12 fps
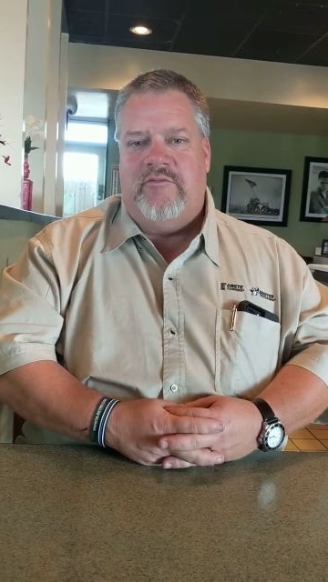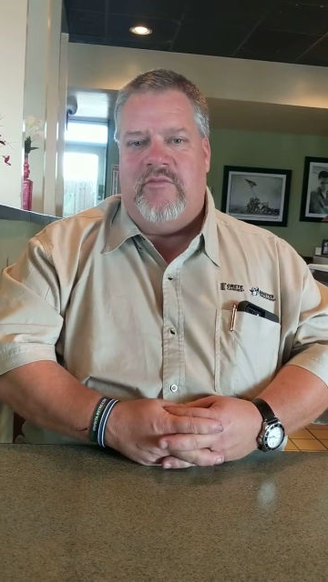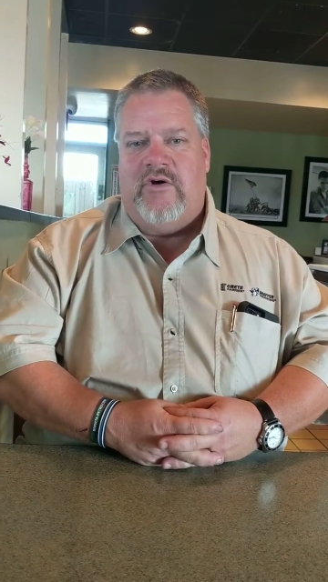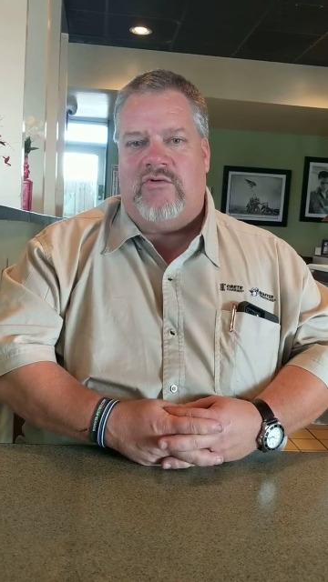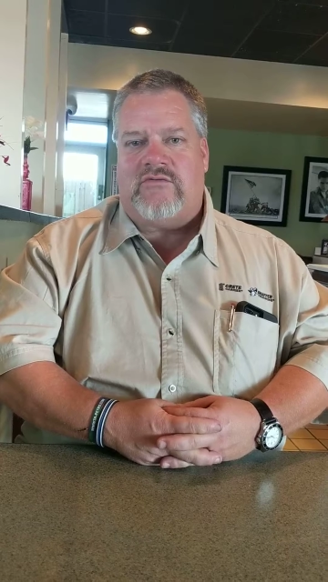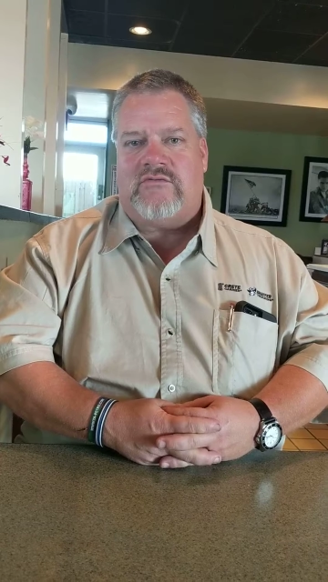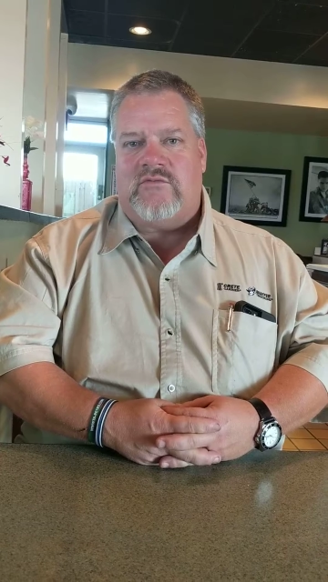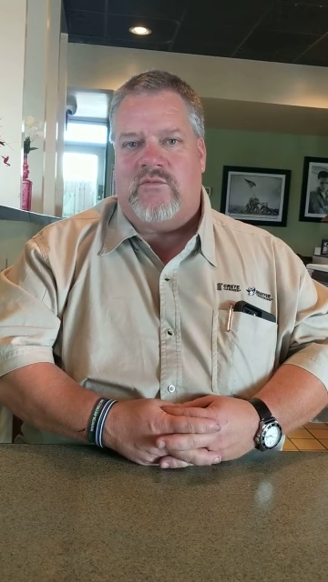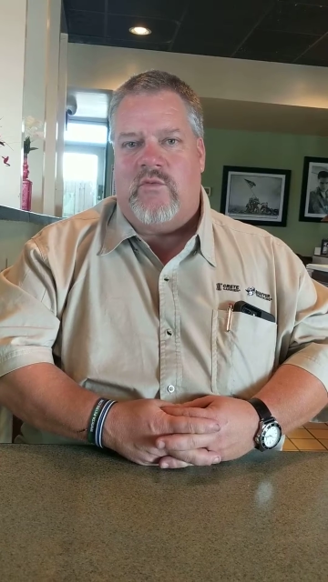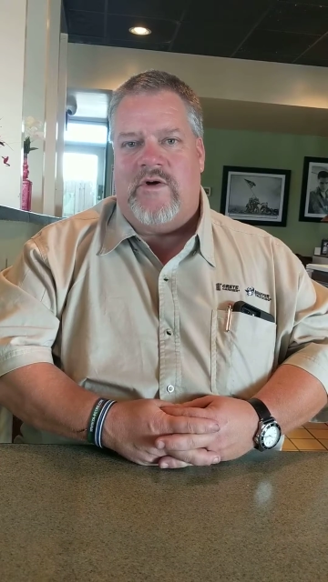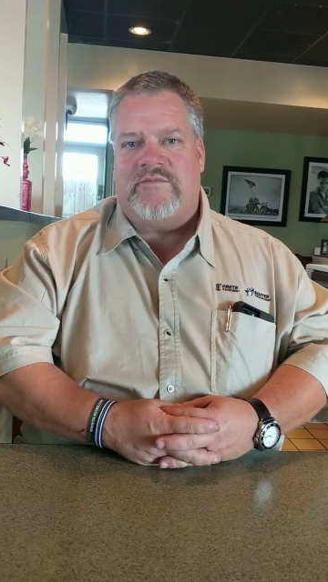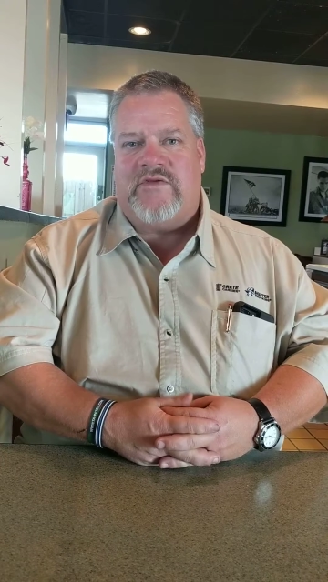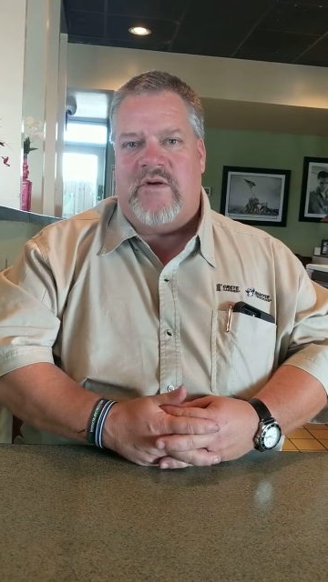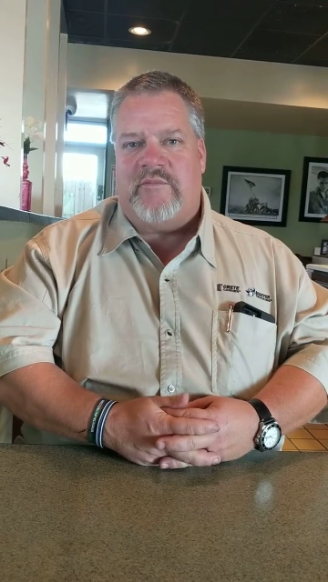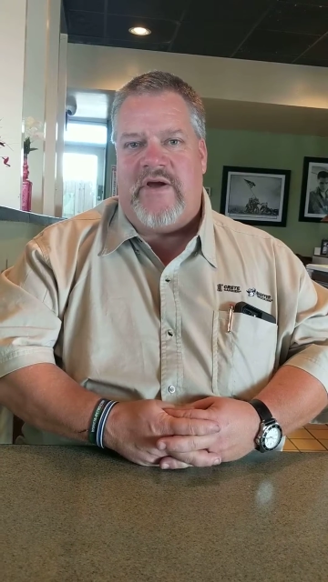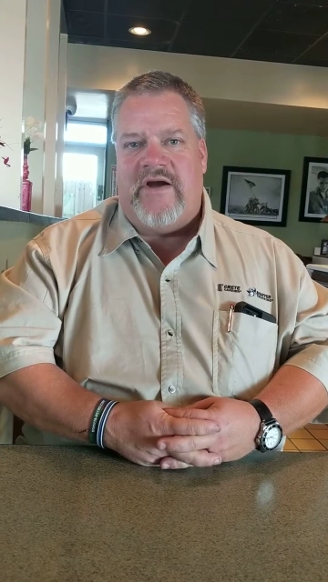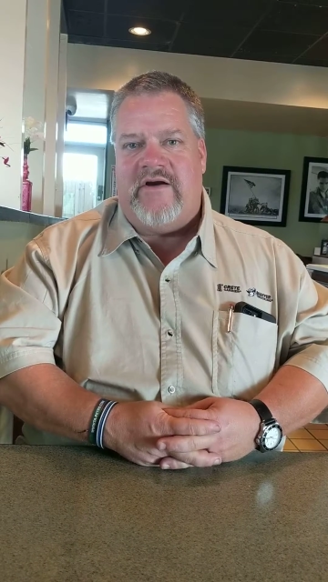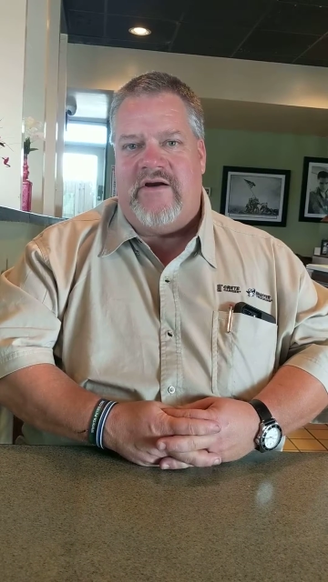milk whipped
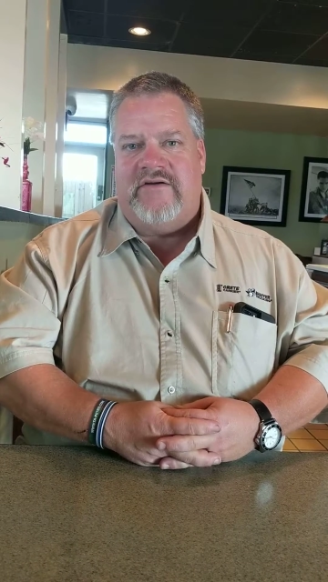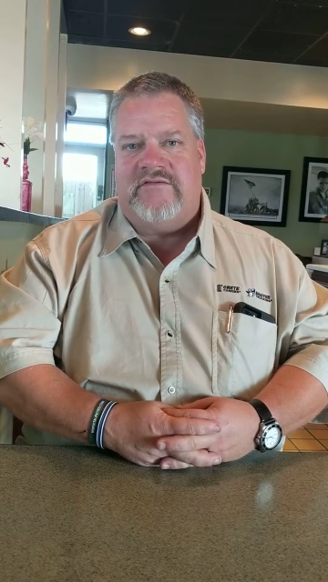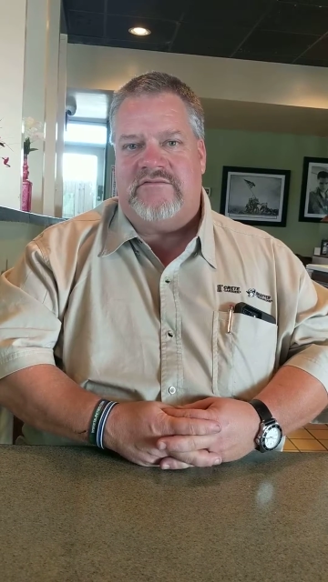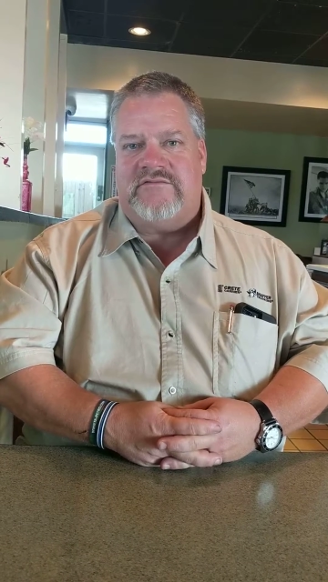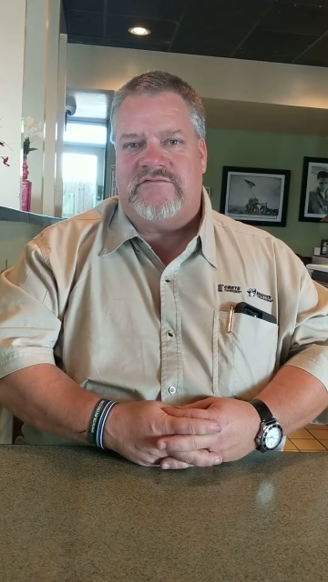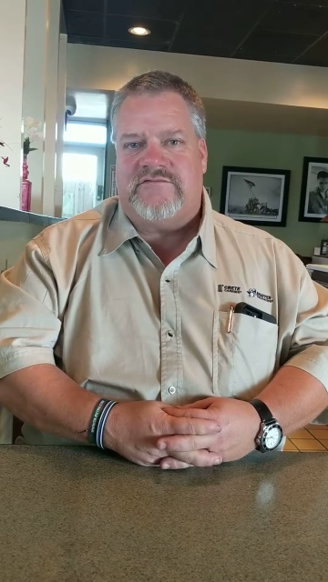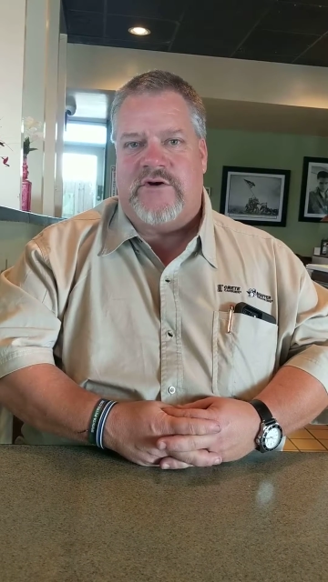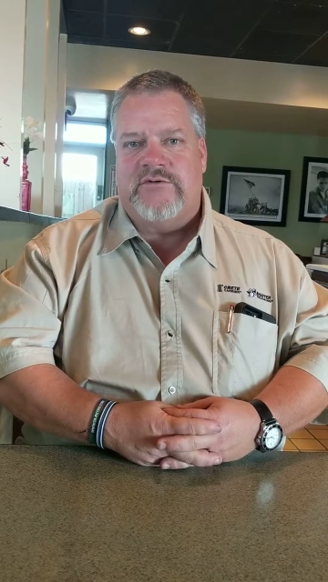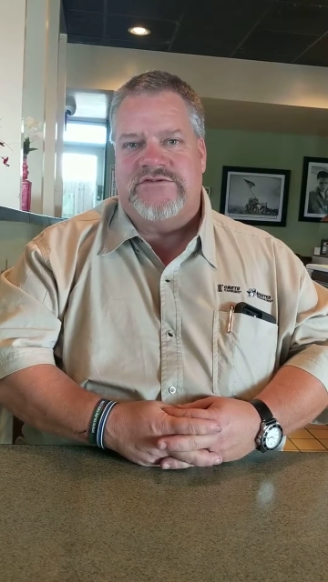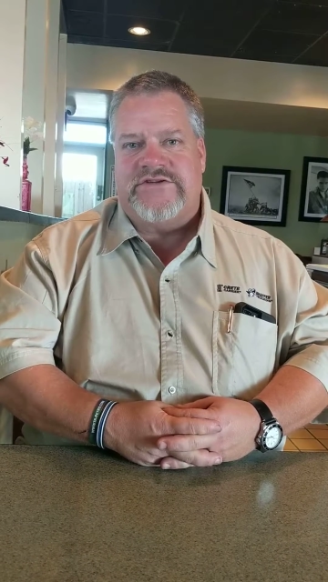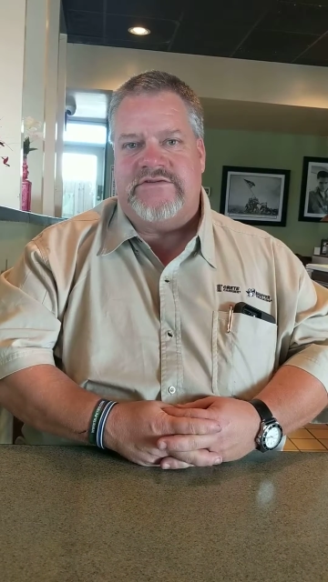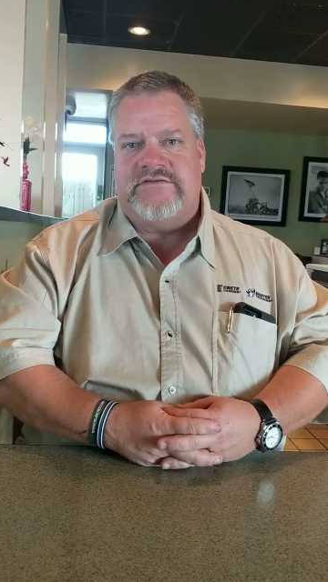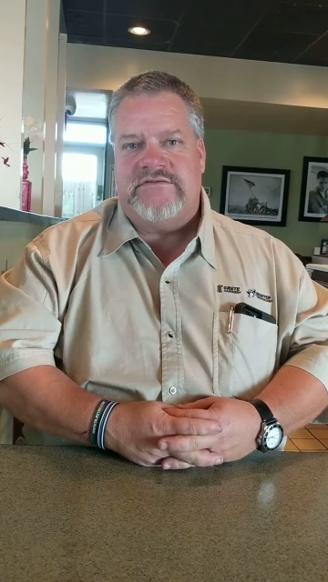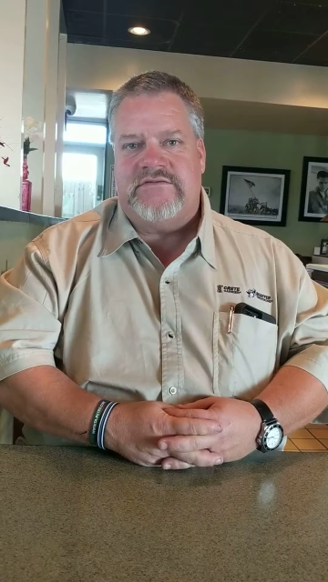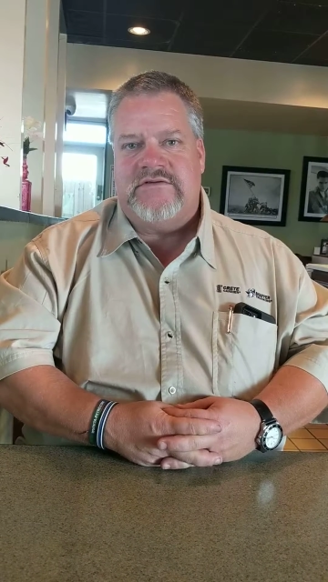up air and frozen.